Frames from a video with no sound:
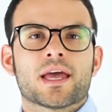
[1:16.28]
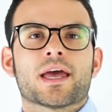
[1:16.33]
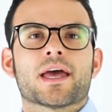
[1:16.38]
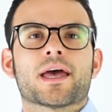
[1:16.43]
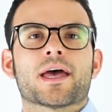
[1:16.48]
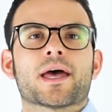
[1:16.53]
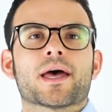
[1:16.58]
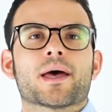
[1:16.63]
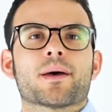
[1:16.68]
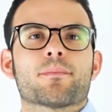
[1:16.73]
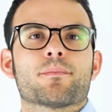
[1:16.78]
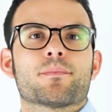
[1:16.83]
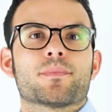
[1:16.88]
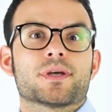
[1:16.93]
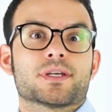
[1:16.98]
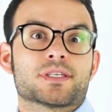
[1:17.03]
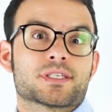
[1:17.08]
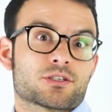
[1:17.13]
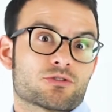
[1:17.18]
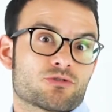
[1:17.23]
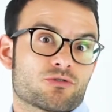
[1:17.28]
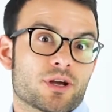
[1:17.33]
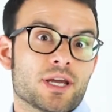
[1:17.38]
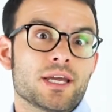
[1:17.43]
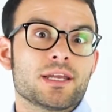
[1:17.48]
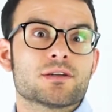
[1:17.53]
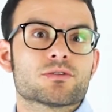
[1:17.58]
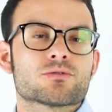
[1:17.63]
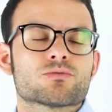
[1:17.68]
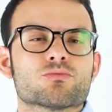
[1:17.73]
It's
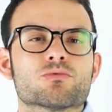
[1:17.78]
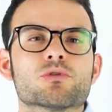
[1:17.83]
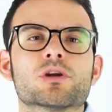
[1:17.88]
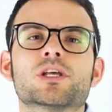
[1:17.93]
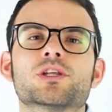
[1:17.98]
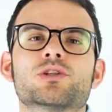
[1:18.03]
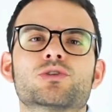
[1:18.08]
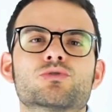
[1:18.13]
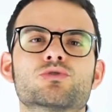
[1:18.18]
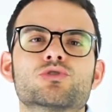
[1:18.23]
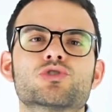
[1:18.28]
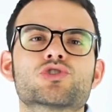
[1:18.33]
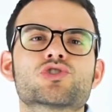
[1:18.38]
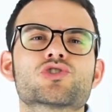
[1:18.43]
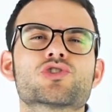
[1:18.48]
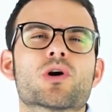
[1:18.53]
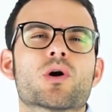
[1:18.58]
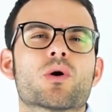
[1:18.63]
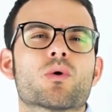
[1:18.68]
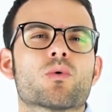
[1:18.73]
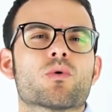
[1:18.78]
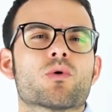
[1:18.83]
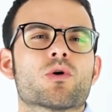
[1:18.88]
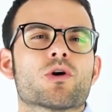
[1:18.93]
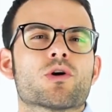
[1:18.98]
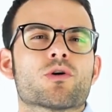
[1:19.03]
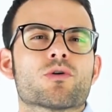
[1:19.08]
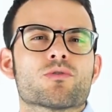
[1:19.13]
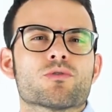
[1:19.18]
great really to show